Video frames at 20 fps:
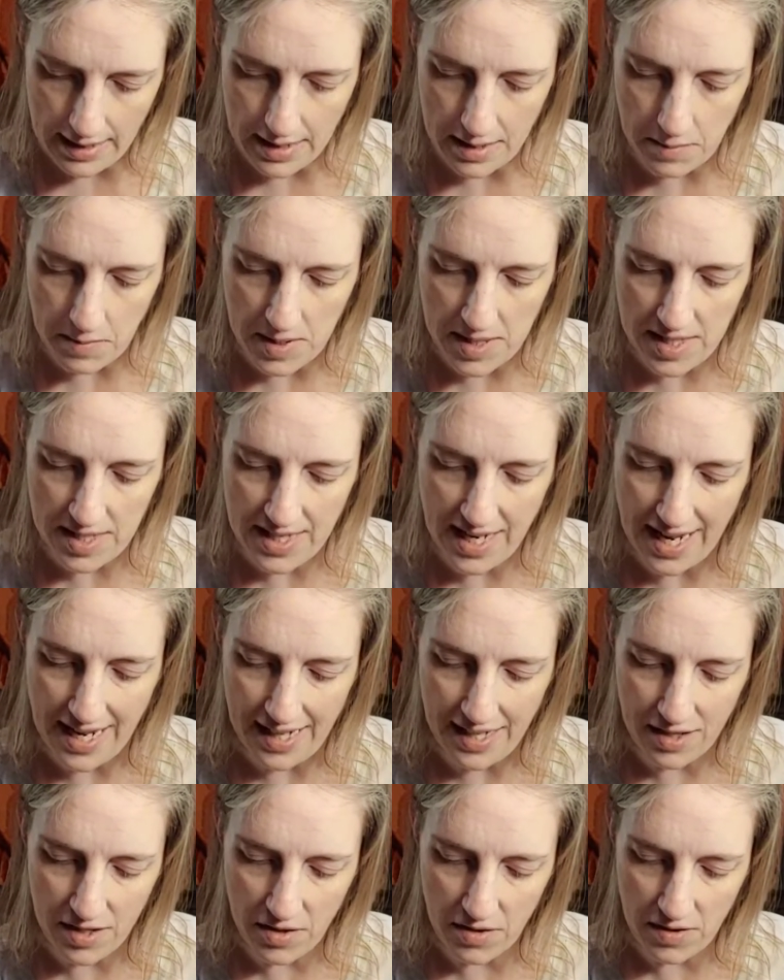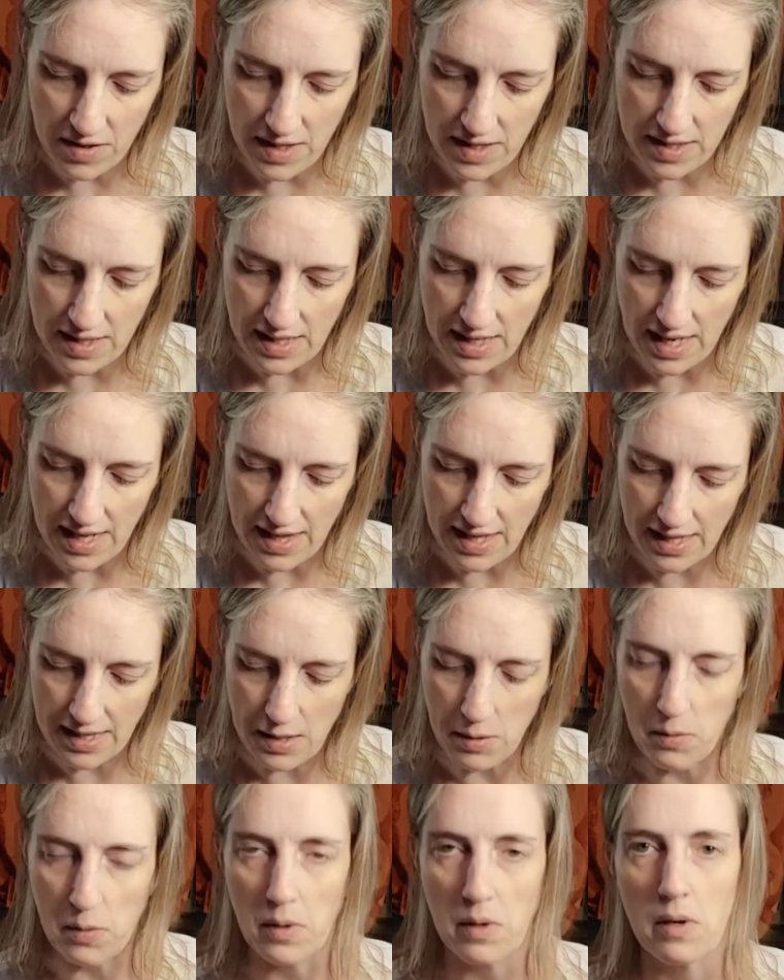some stains on this. I think
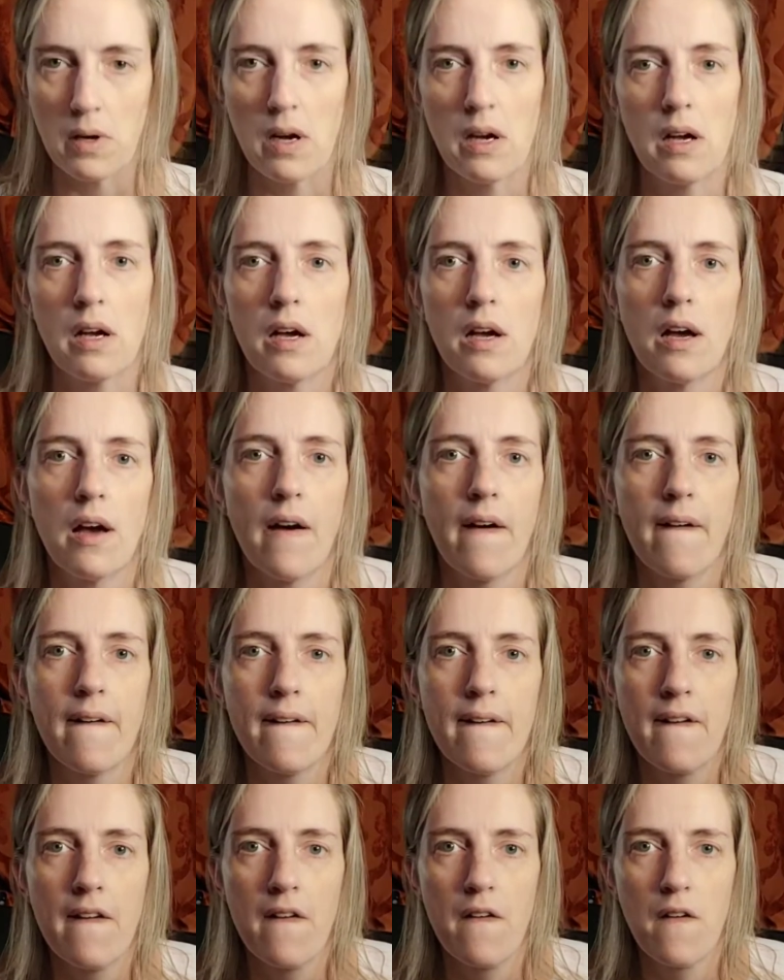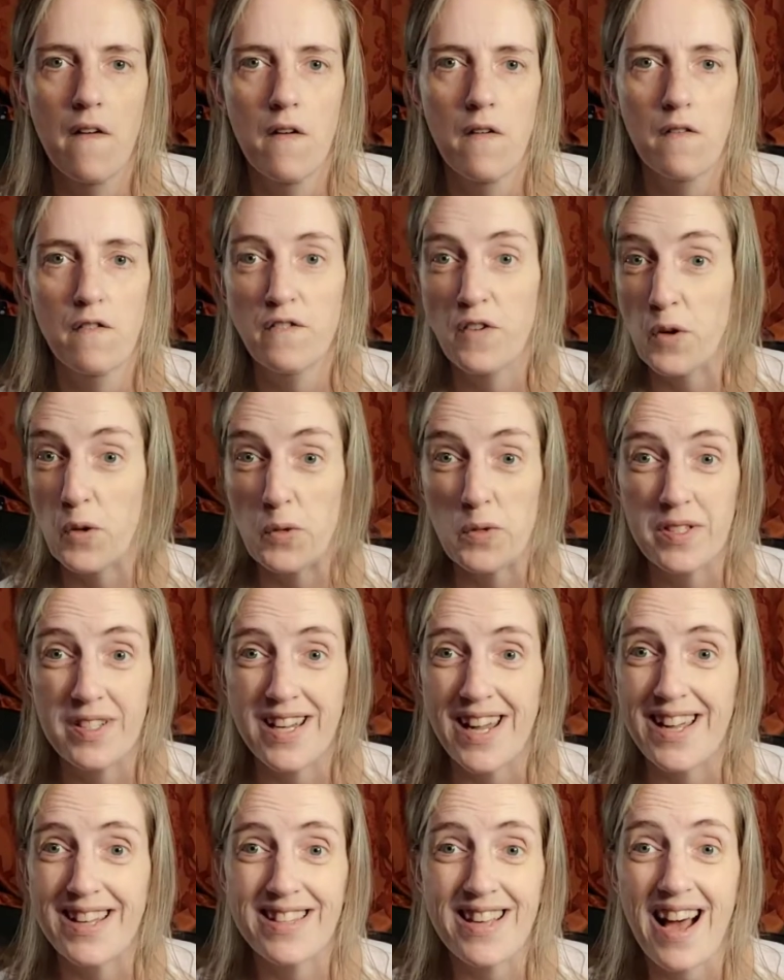they were food
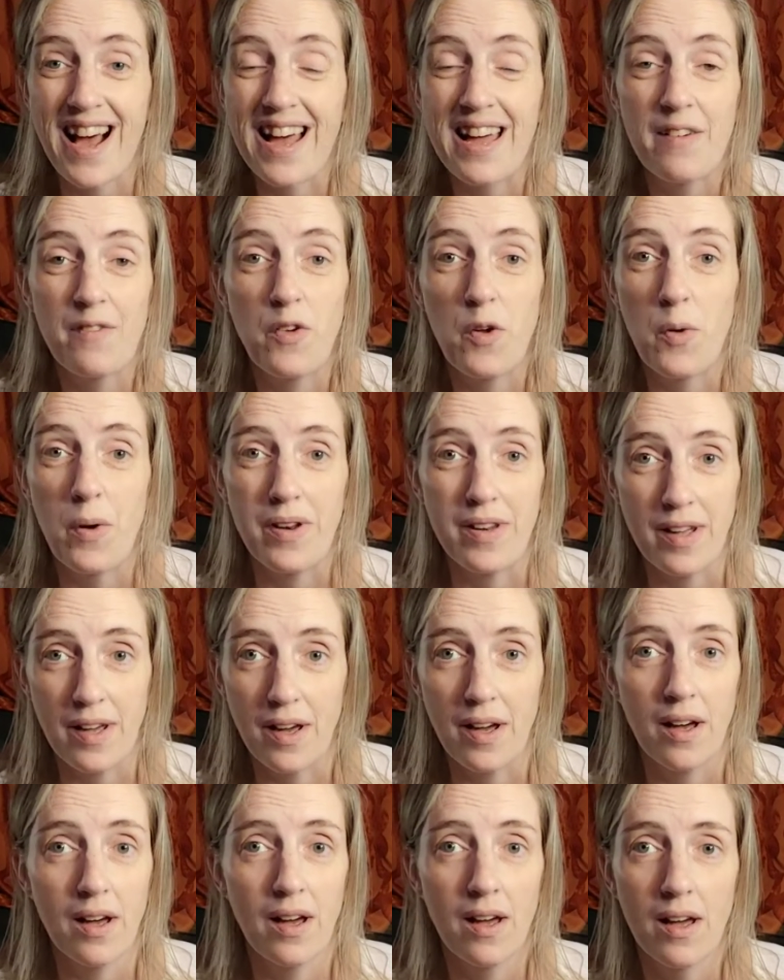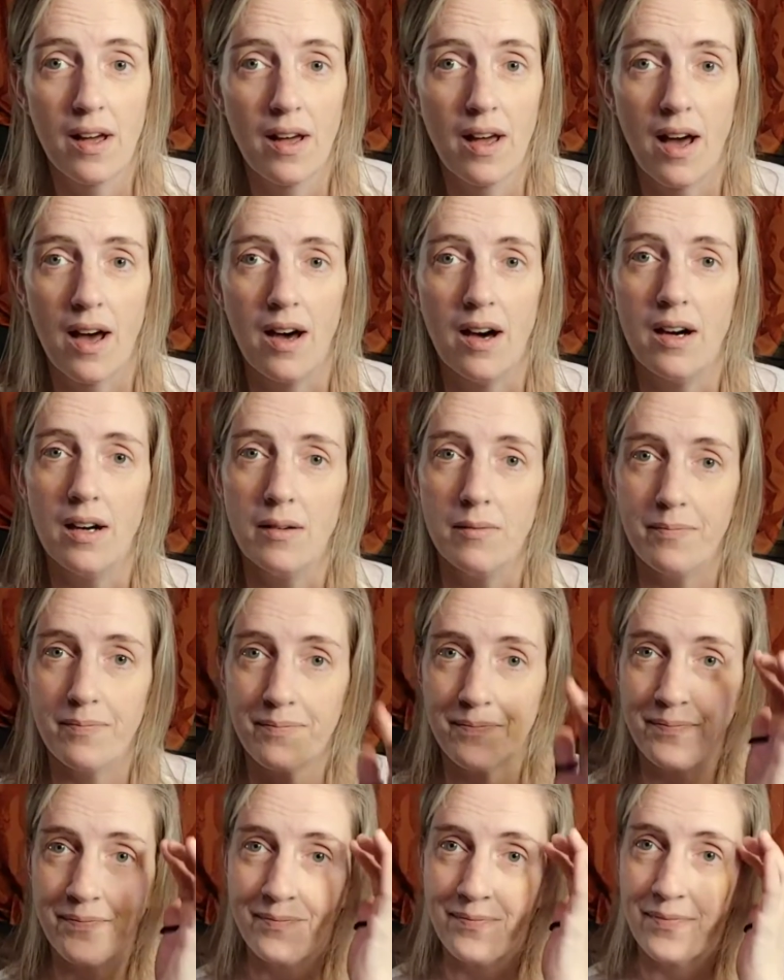stains. I have no idea. I've
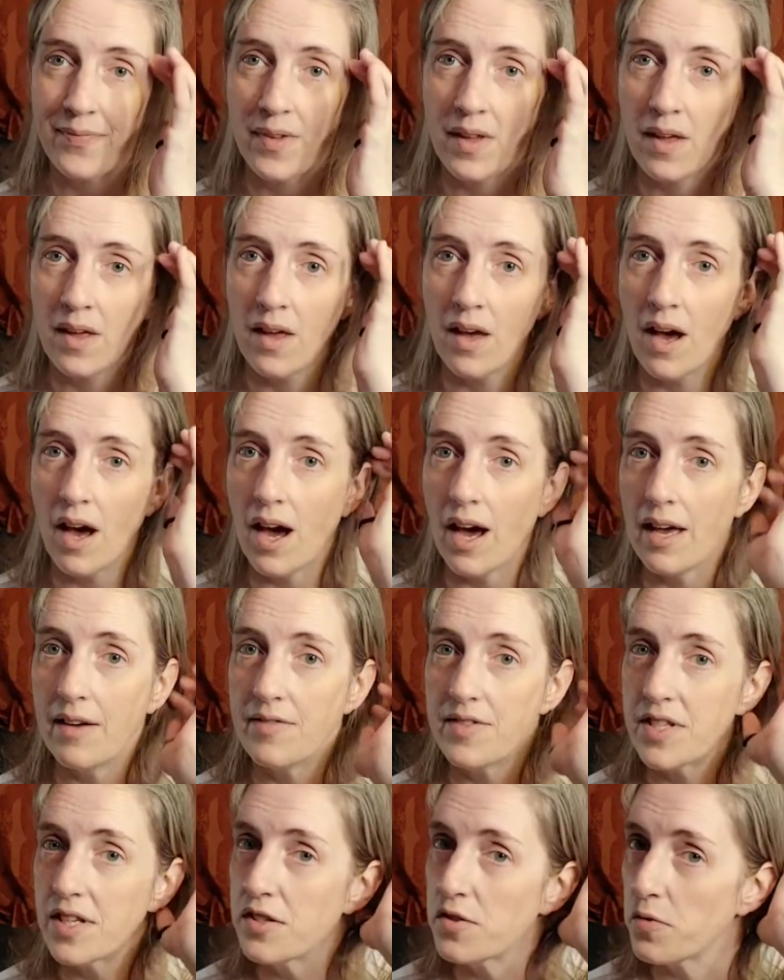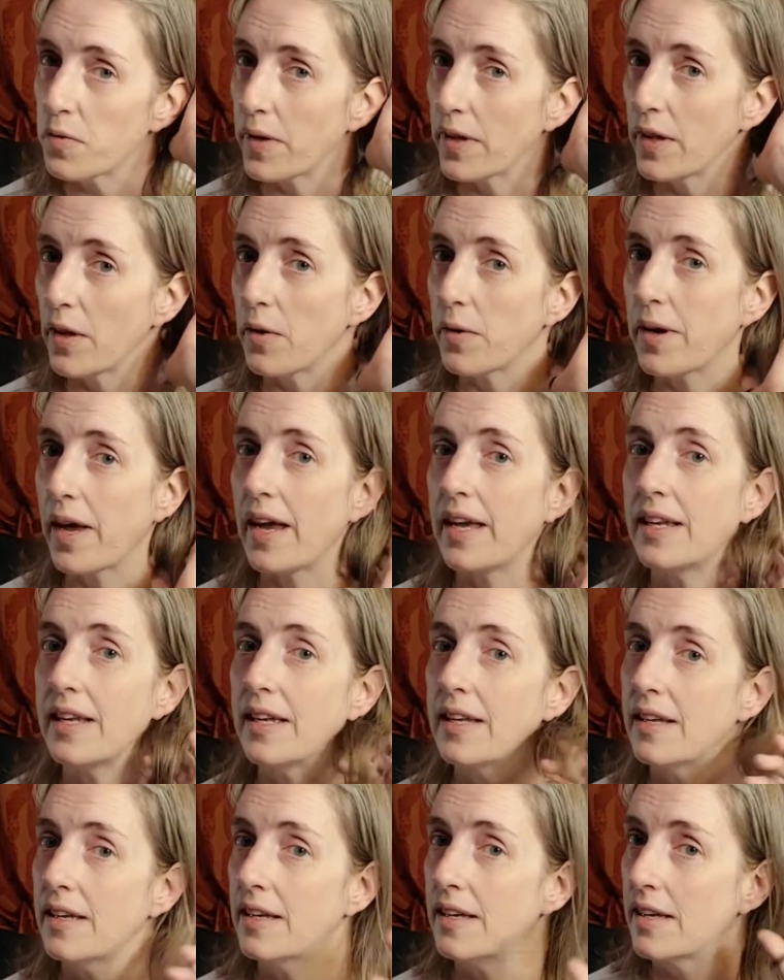since
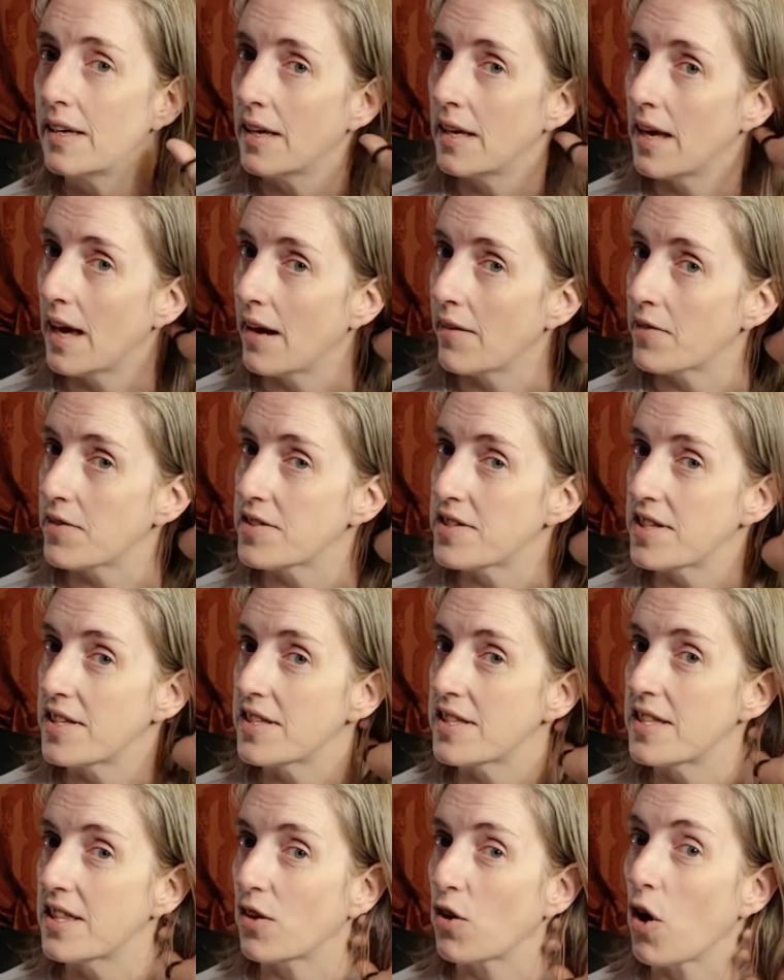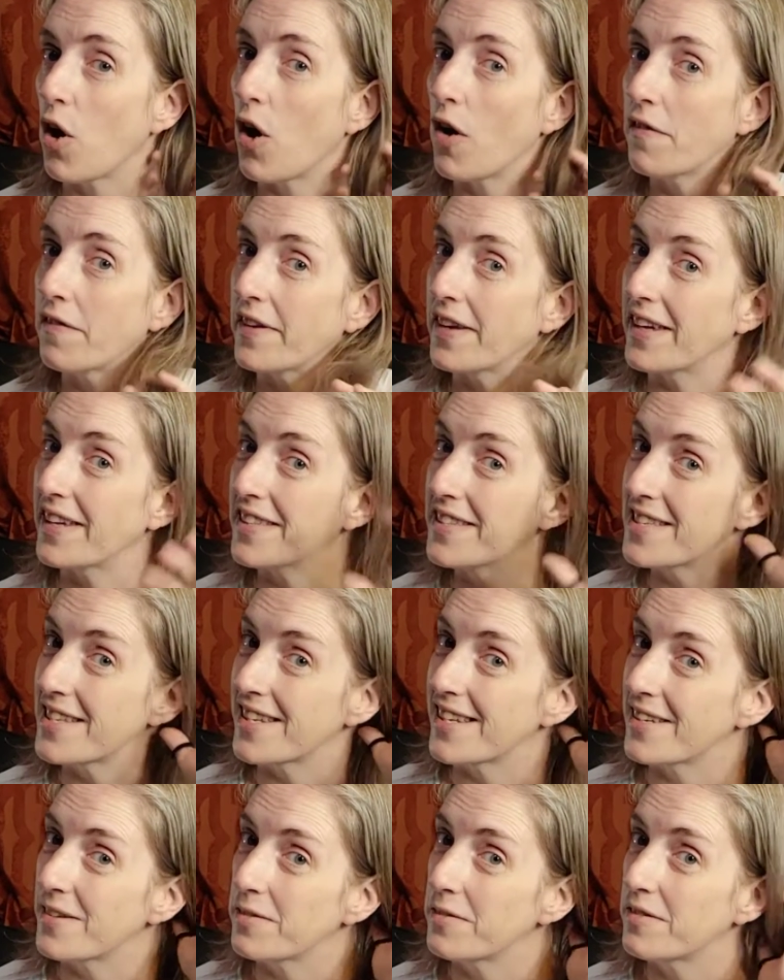relocated, ever since the coffee
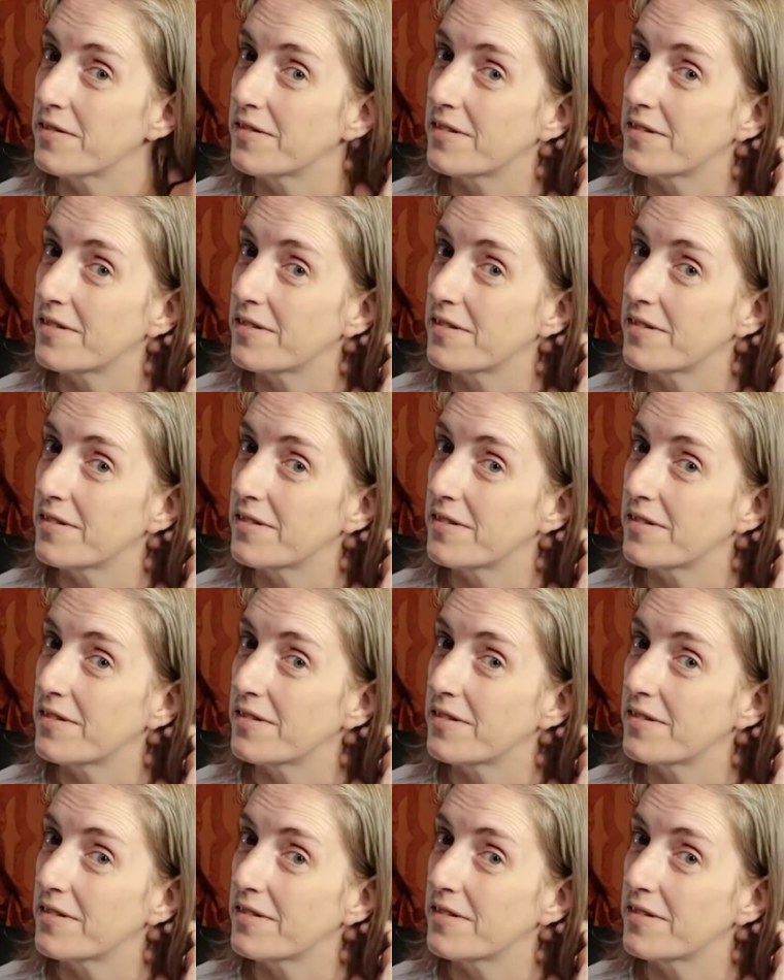incident,